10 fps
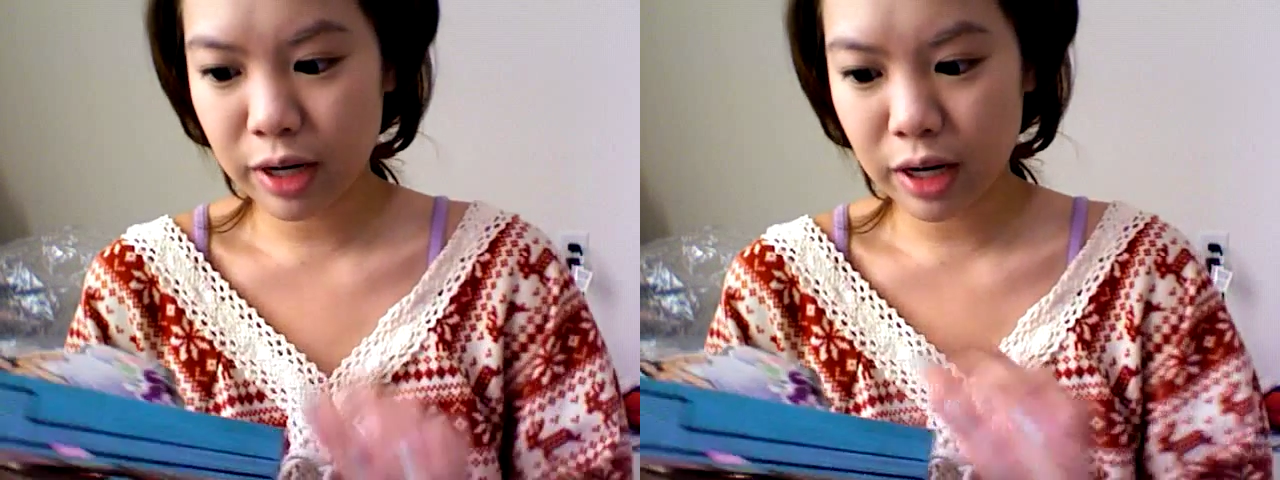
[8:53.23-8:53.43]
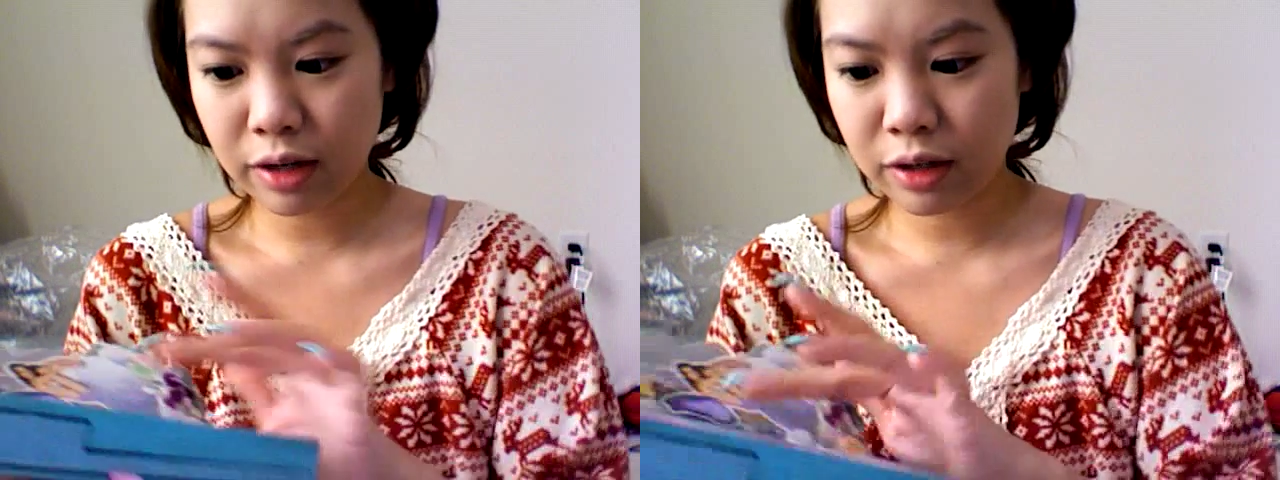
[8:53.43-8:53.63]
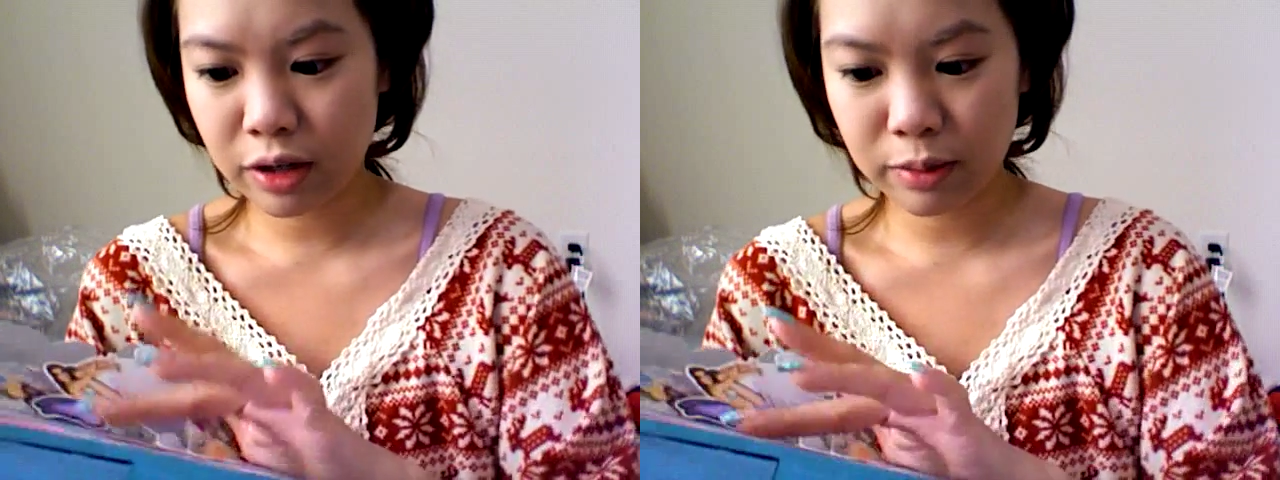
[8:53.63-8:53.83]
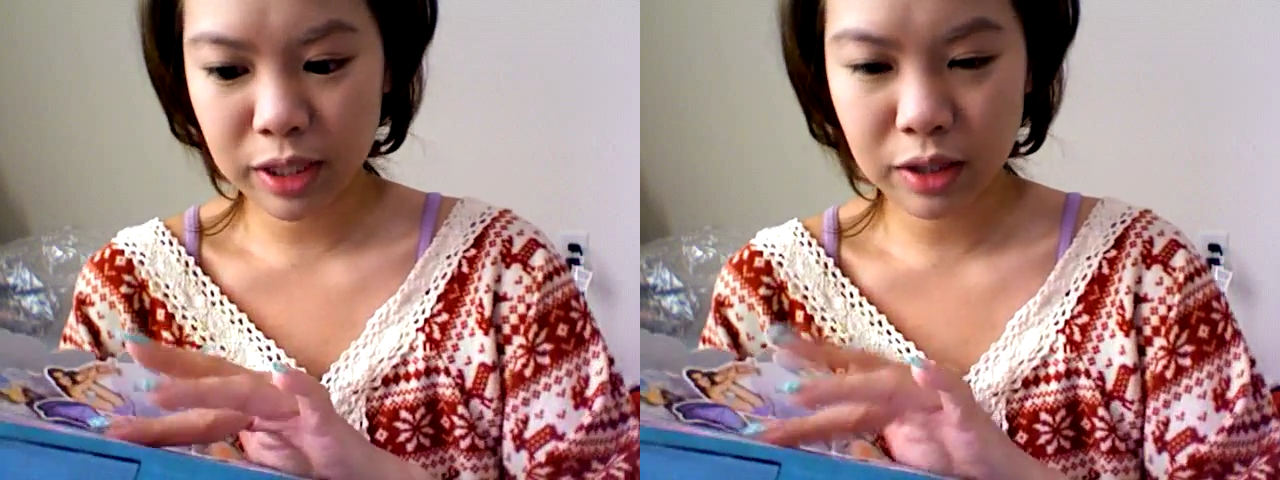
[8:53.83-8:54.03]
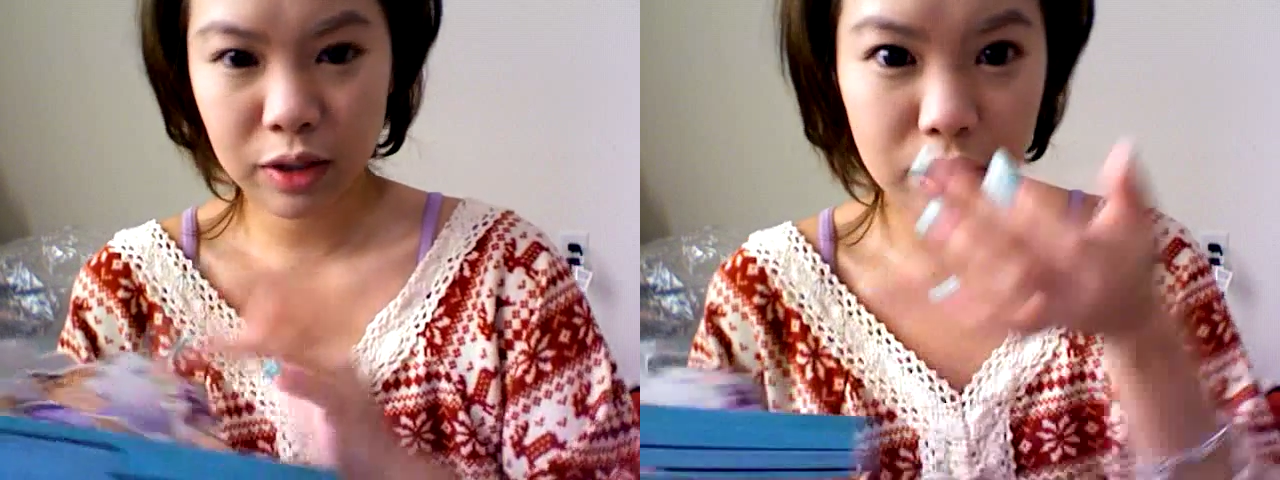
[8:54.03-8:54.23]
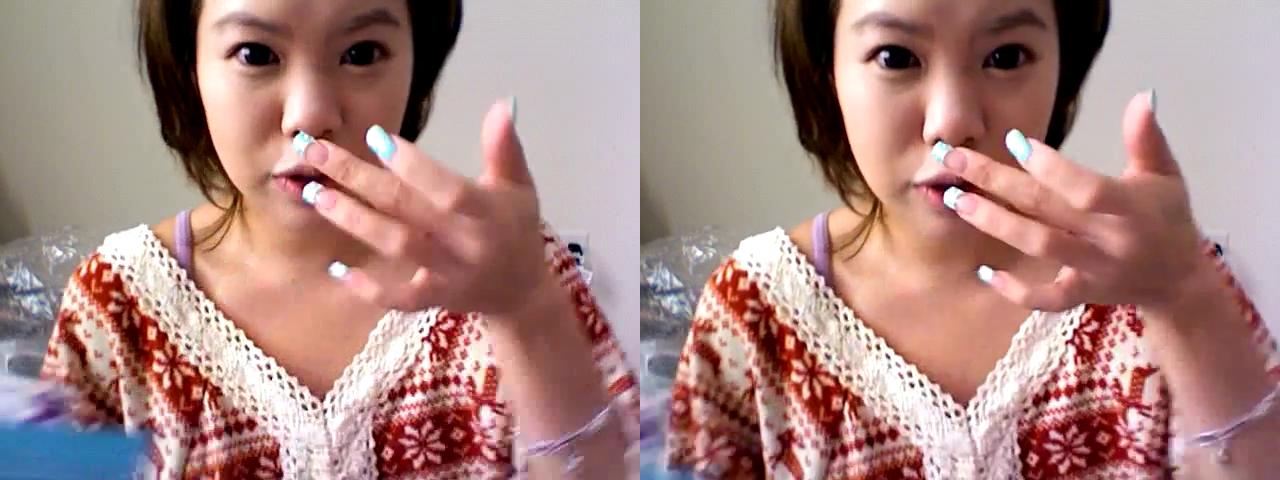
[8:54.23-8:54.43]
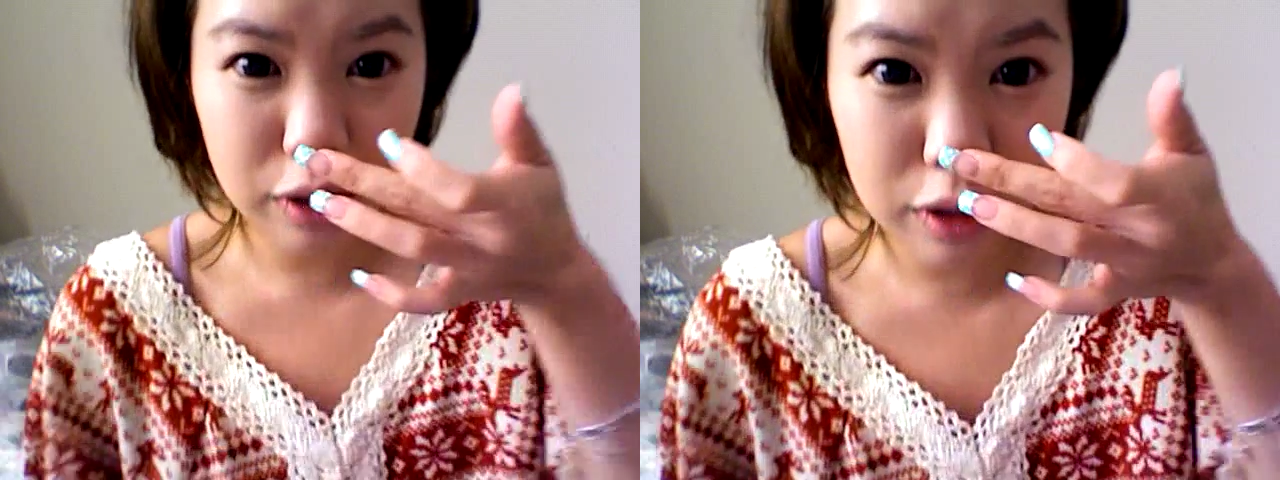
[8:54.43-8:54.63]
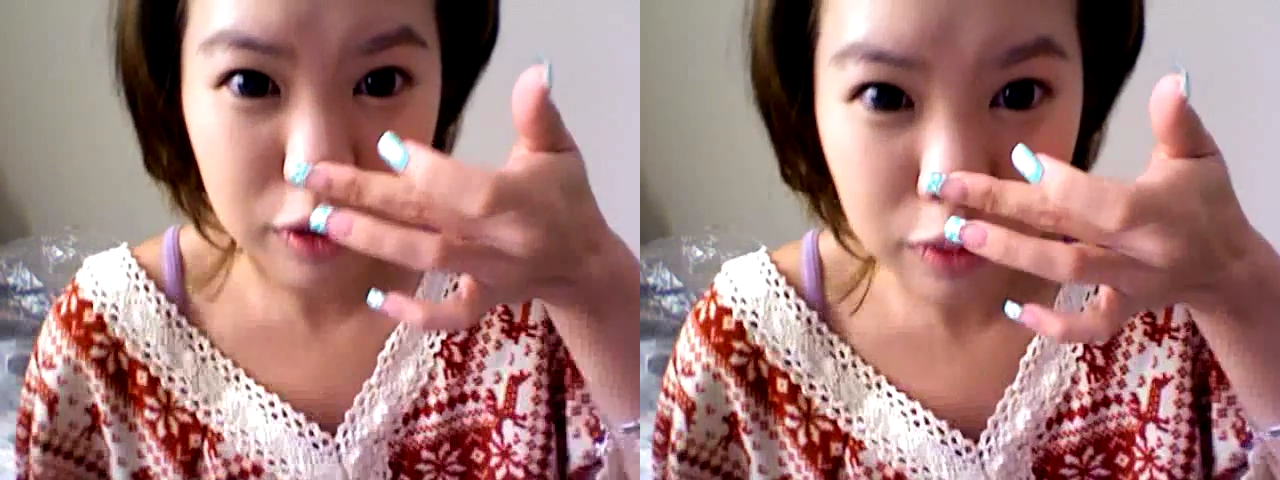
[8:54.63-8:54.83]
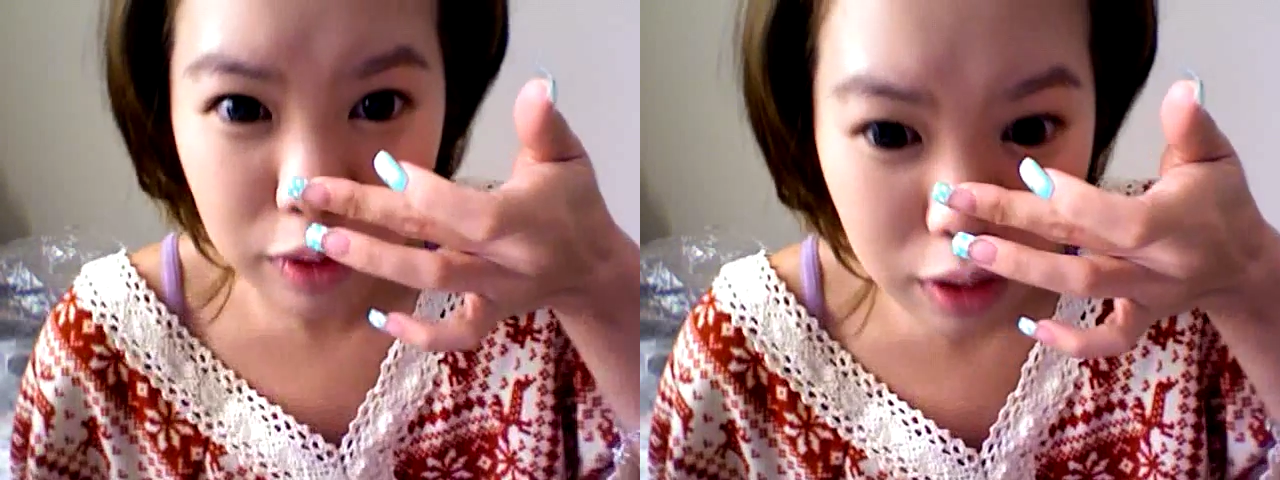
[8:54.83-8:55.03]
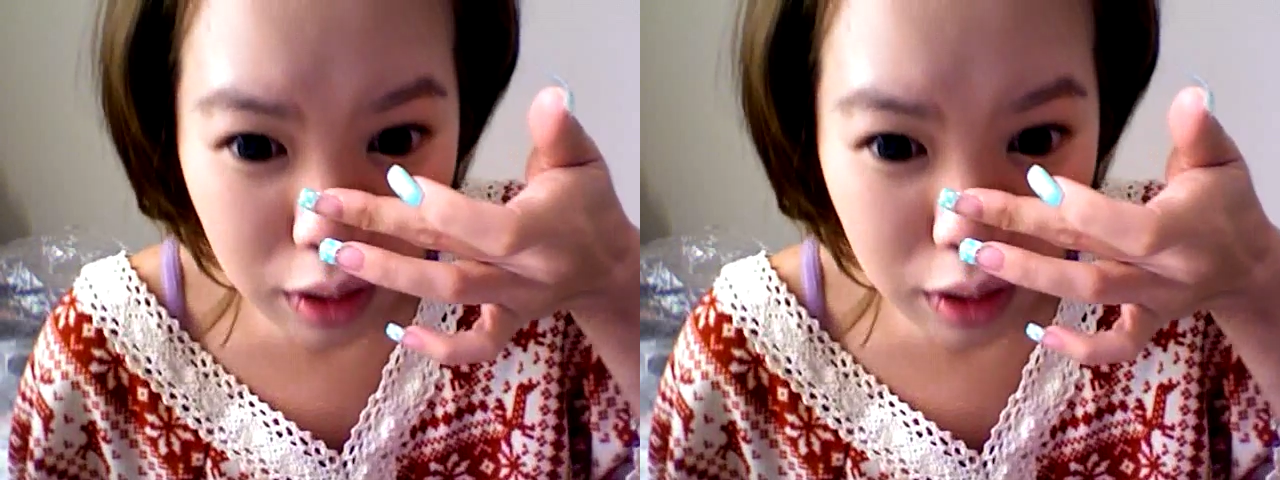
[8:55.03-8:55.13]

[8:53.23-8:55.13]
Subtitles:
but I don't know, I'm just used to using this one.